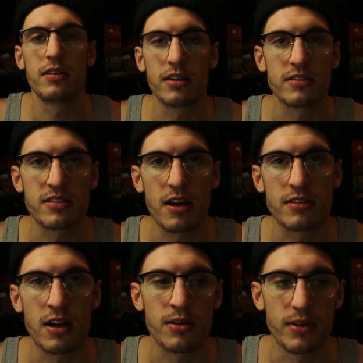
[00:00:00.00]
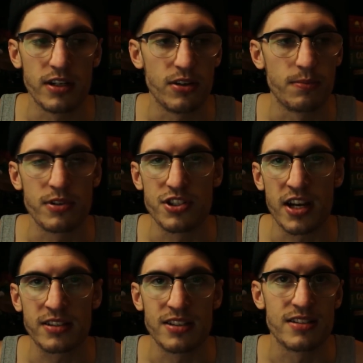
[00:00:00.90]
This is how I talk when I don't
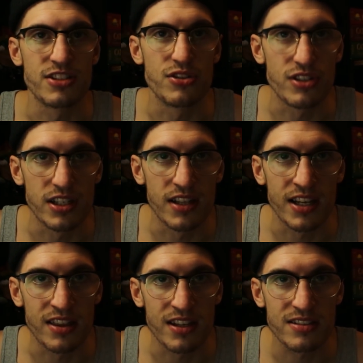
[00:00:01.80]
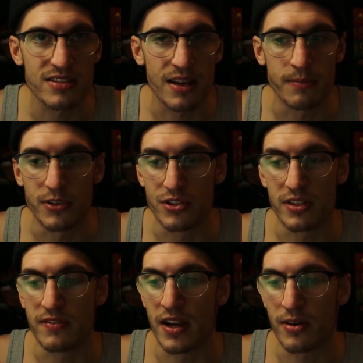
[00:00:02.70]
project, and it's usually like this. I'm
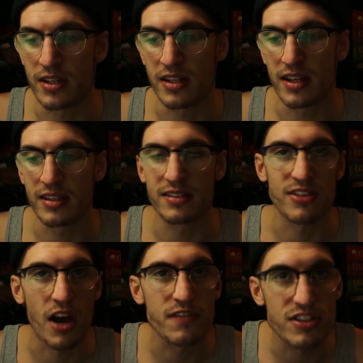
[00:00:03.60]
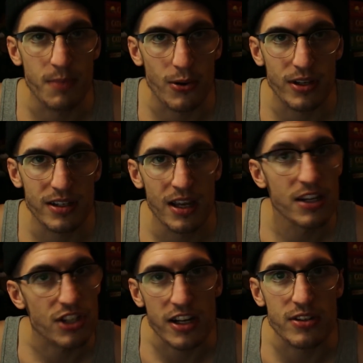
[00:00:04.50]
usually very like soft spoken.
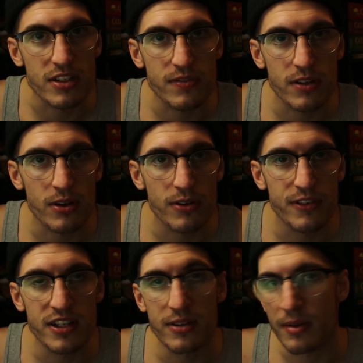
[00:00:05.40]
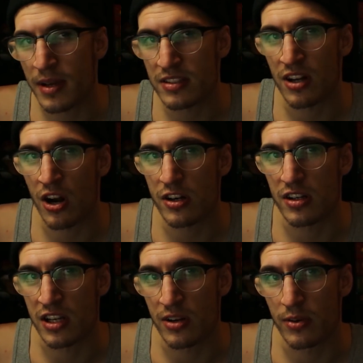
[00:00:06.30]
Should I do this for the whole video? It makes it harder
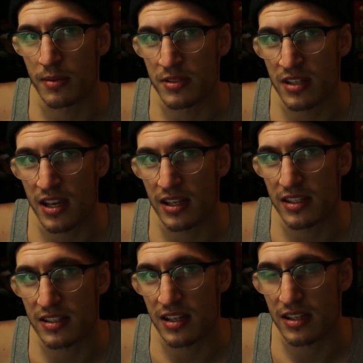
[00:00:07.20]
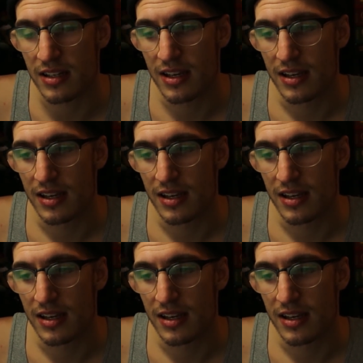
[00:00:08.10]
to hear what I'm saying, isn't it?